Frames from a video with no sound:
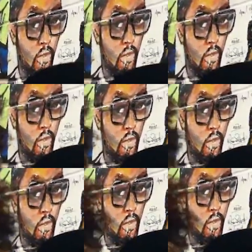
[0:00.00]

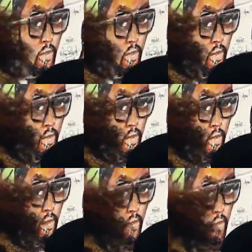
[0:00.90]

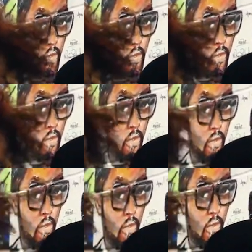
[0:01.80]

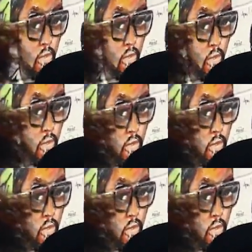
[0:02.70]
(not speaking)